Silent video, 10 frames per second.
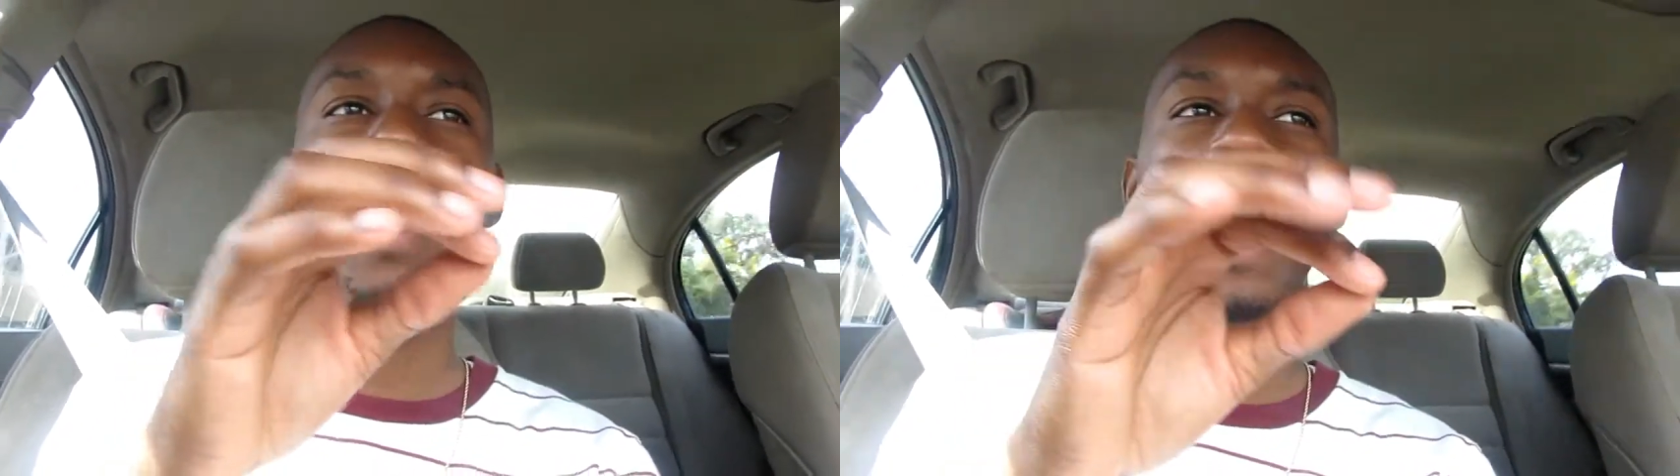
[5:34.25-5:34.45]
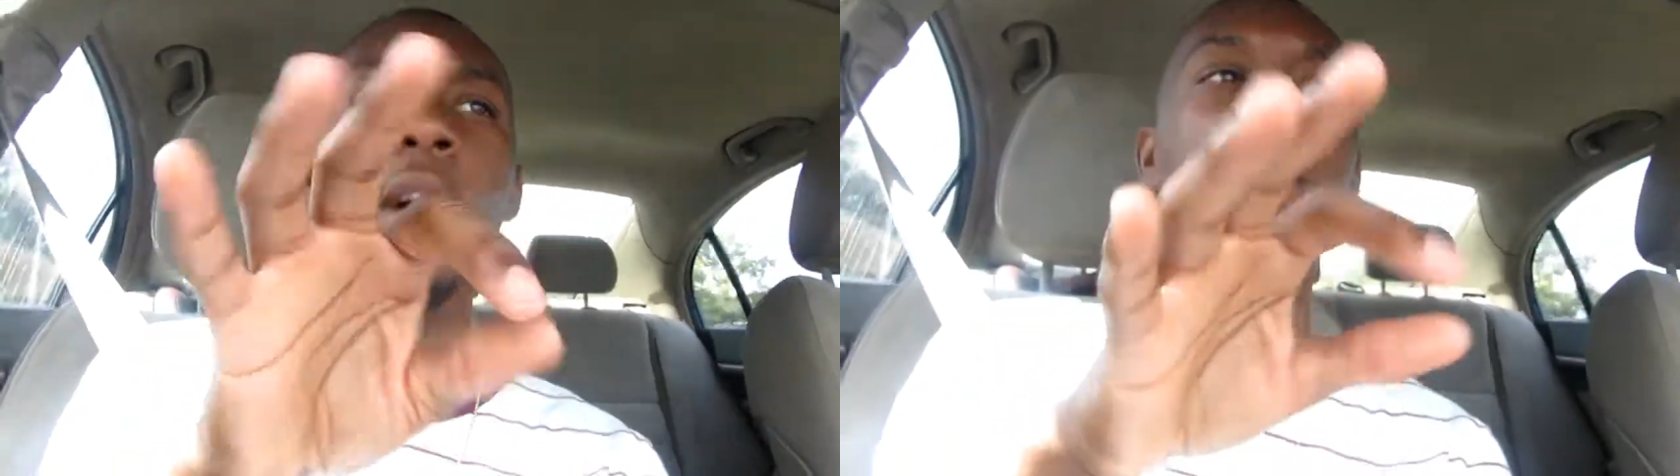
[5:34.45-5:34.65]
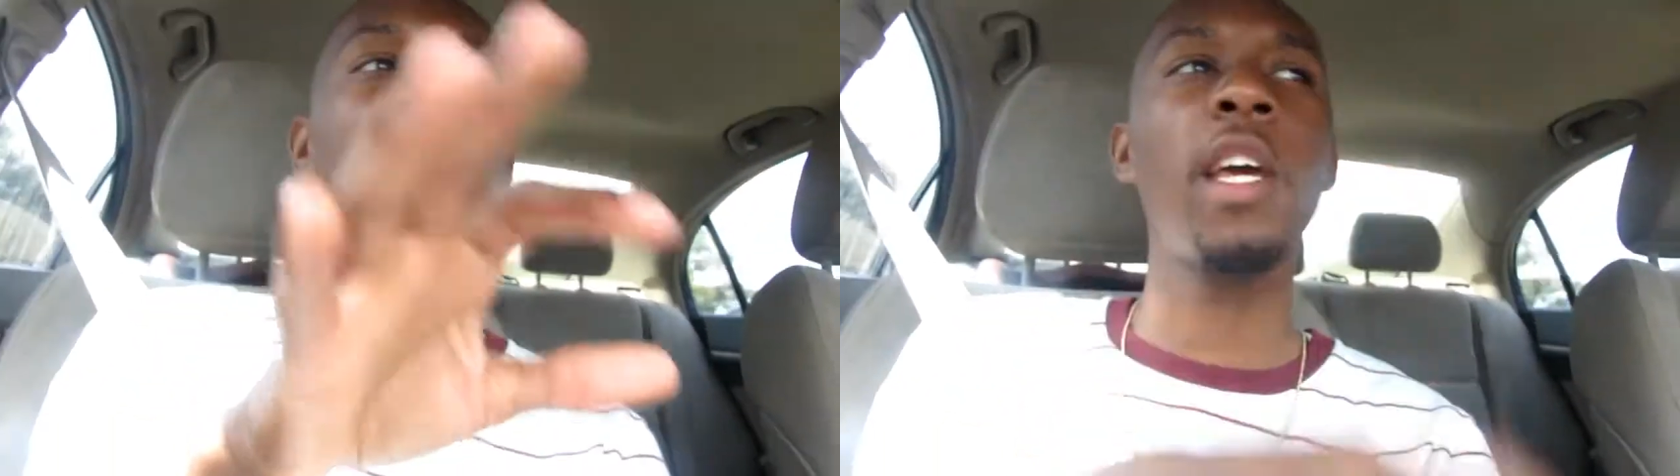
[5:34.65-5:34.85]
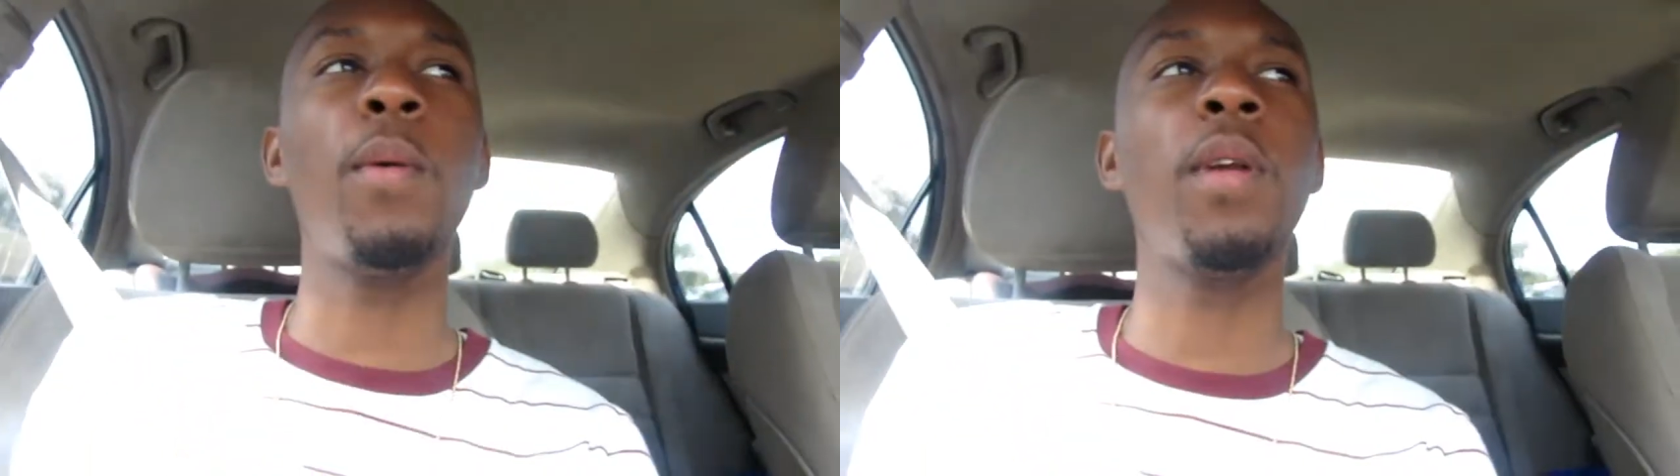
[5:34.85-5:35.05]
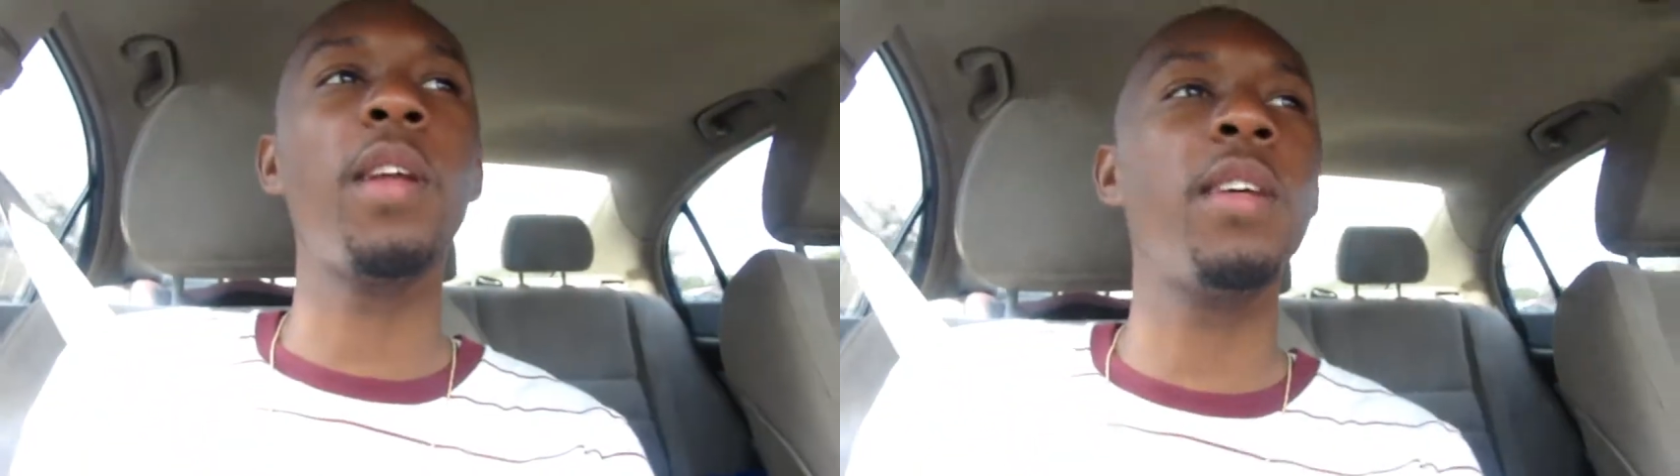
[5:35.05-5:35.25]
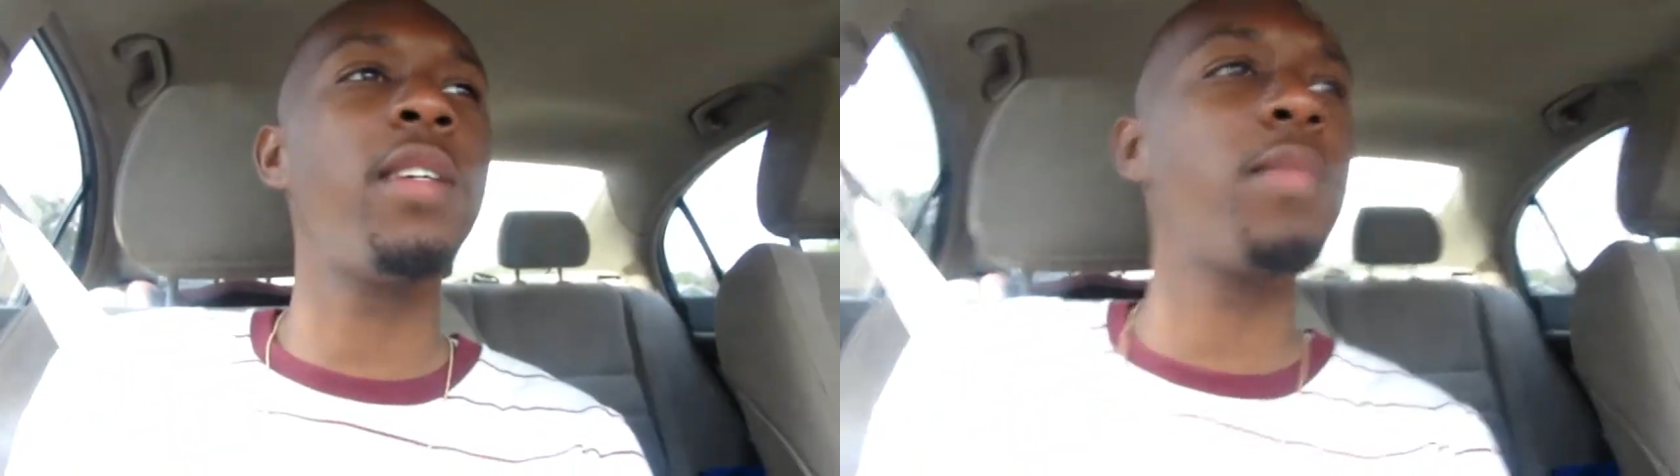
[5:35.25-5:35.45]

I ain't gonna tell y'all what it is